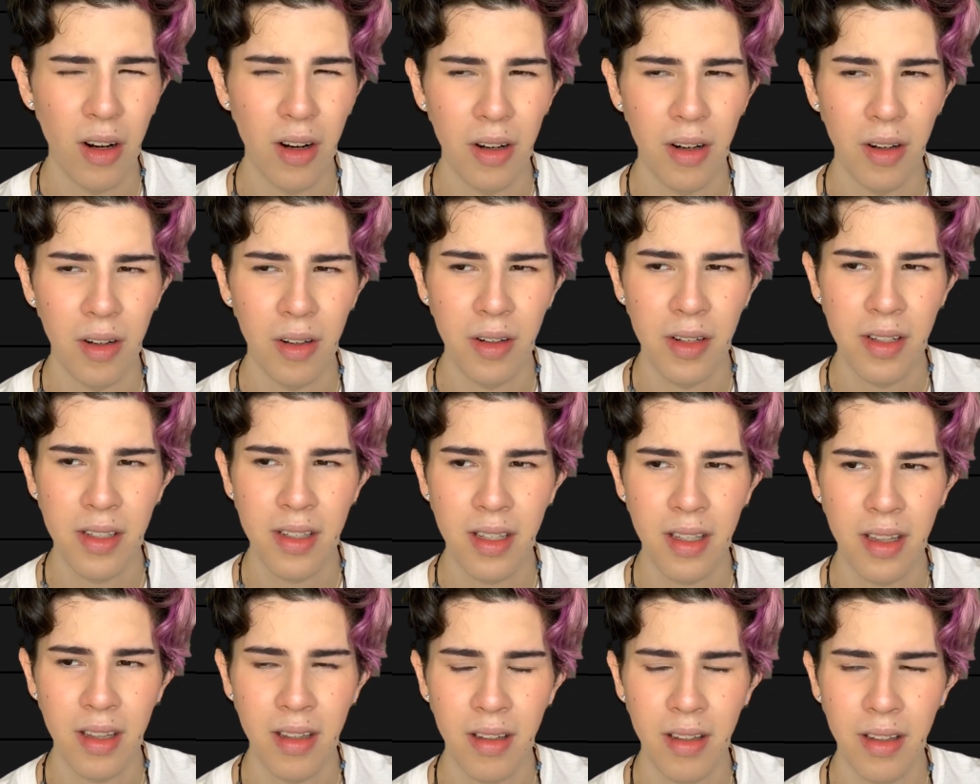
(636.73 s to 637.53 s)
Or is
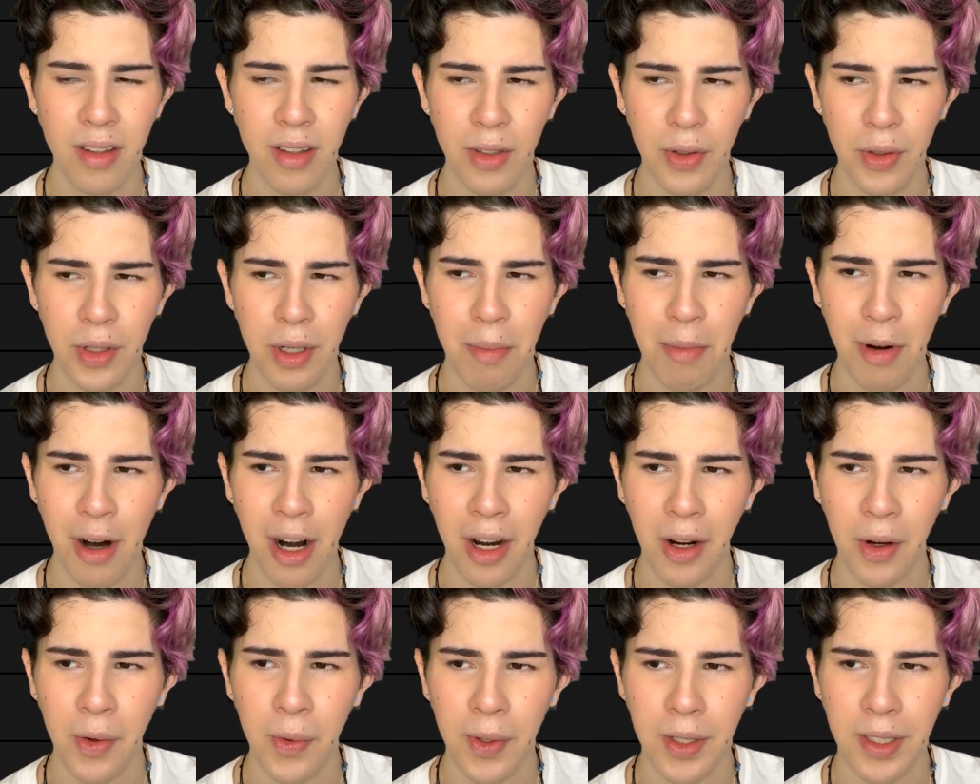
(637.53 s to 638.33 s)
it the
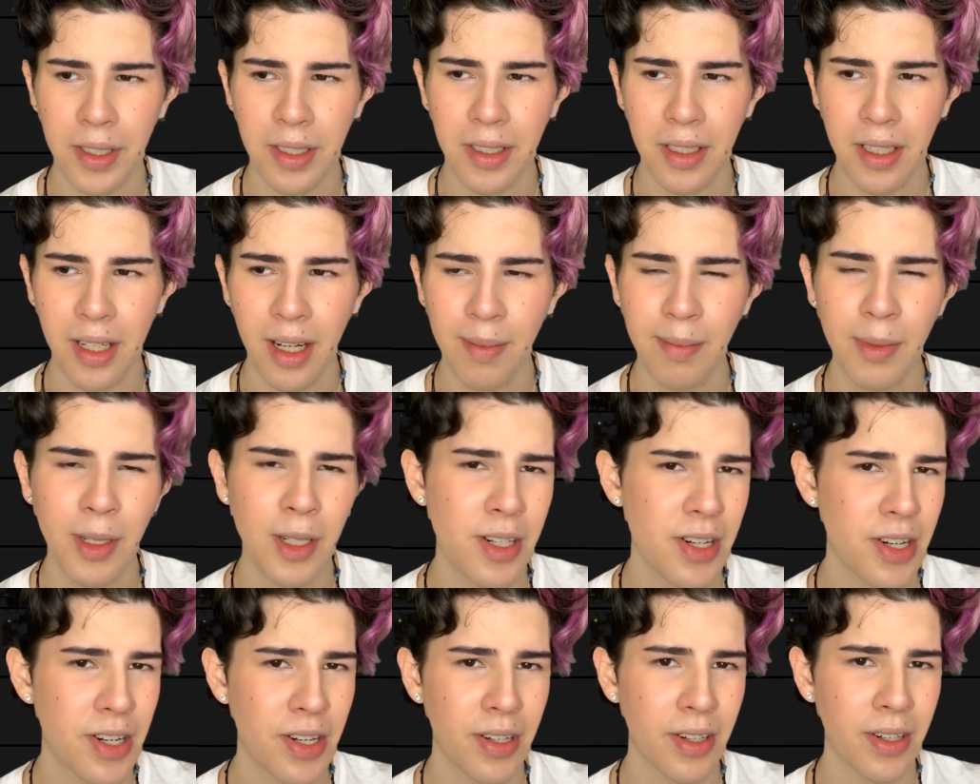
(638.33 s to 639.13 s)
nudibranch one? I'm not
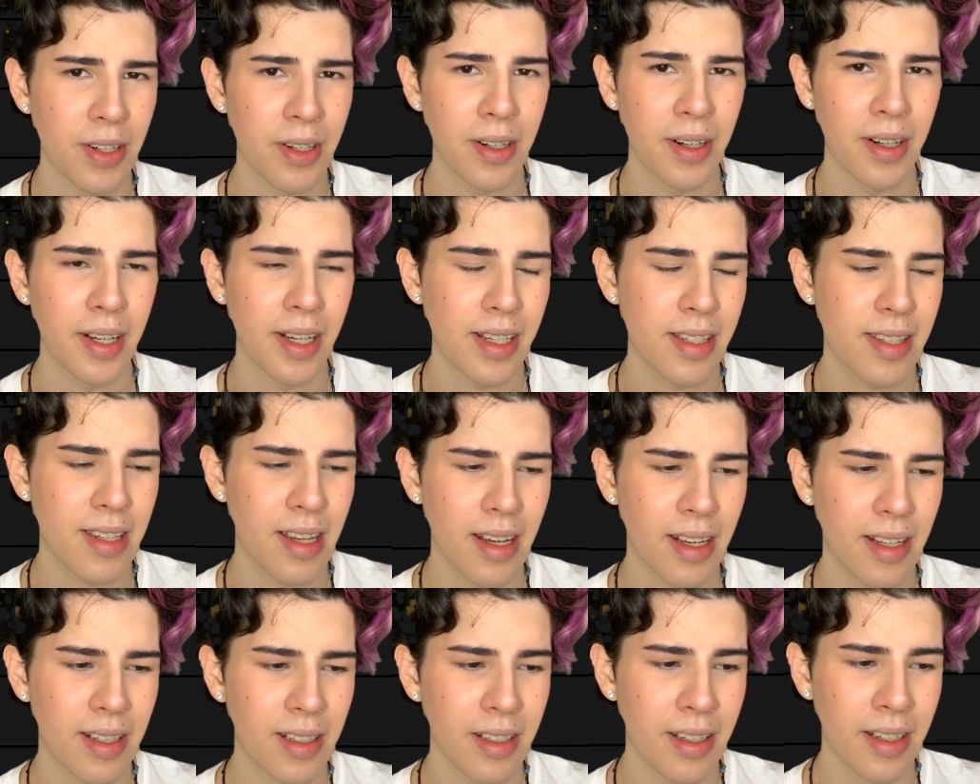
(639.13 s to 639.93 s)
sure
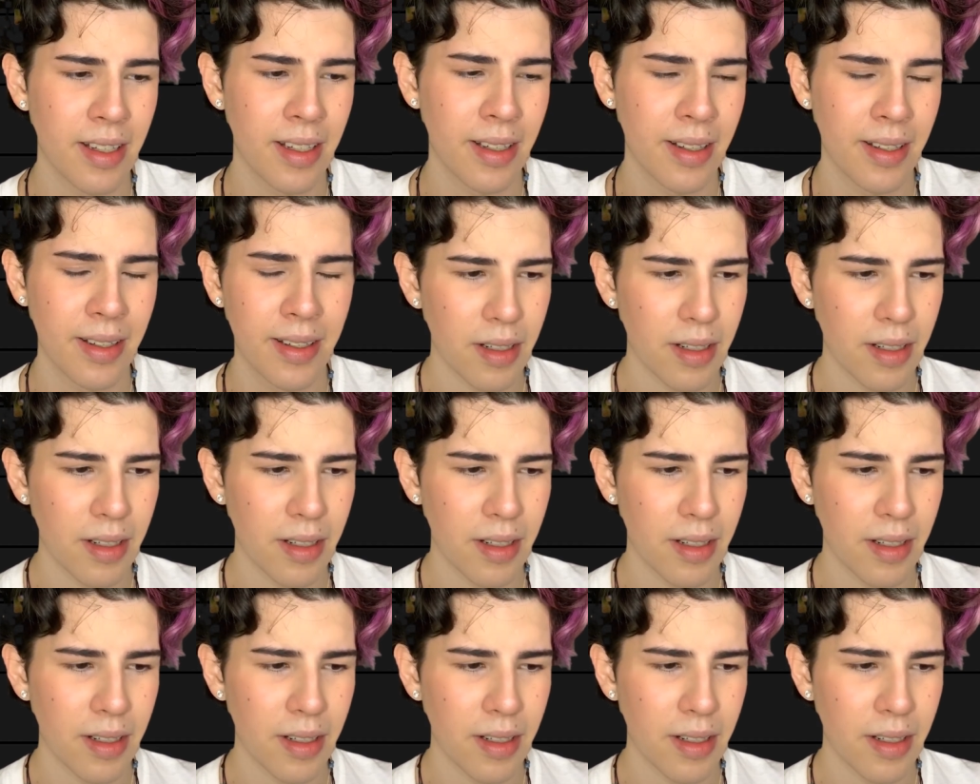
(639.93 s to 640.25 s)
exactly.